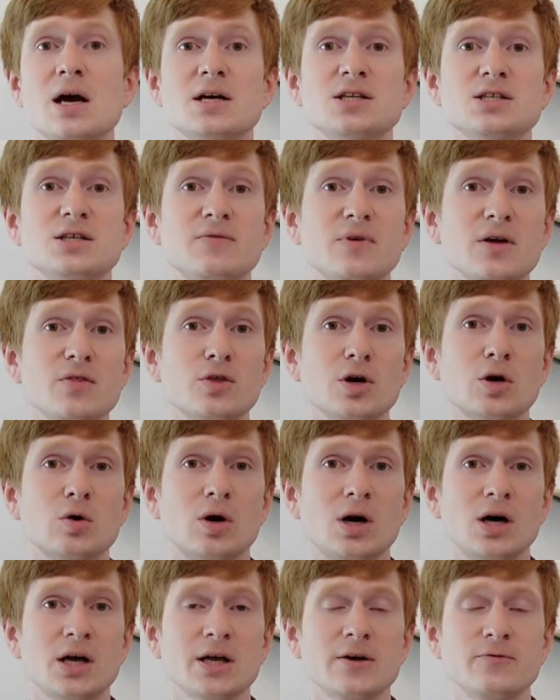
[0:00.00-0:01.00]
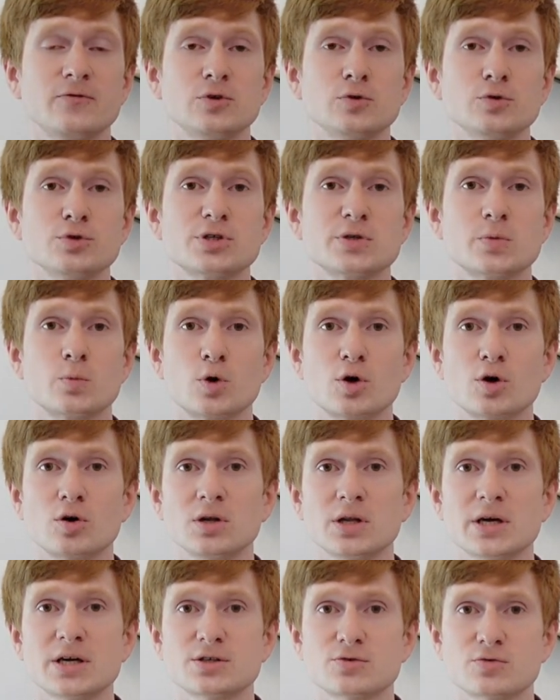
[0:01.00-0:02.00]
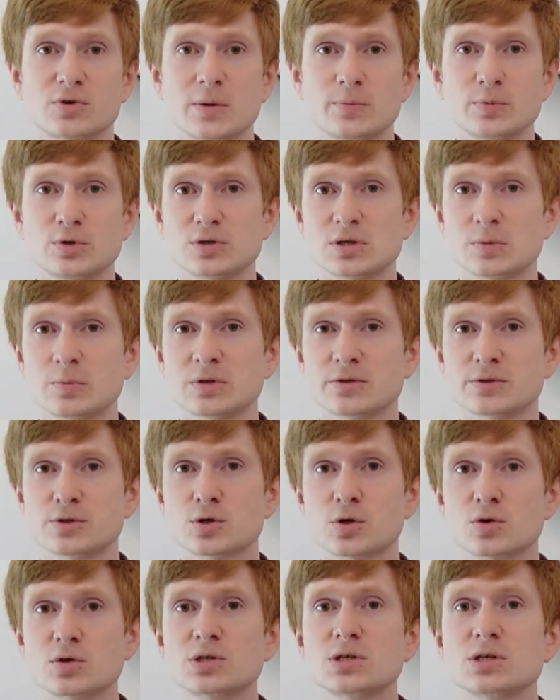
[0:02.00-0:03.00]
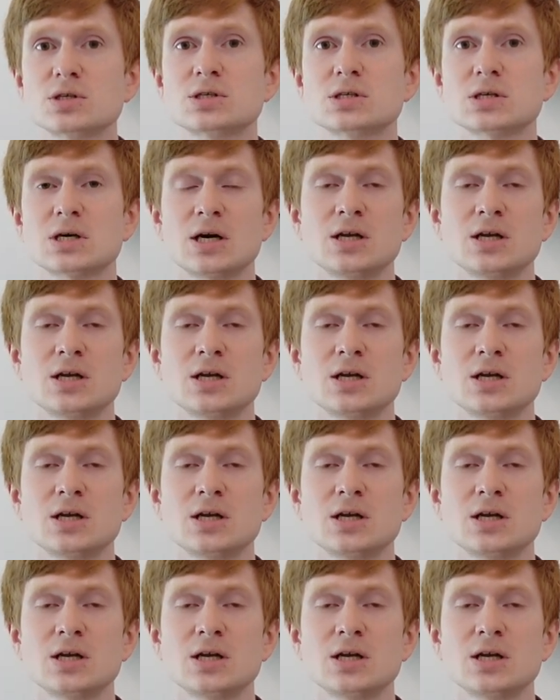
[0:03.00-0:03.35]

and even though I have used more or less reputable sources,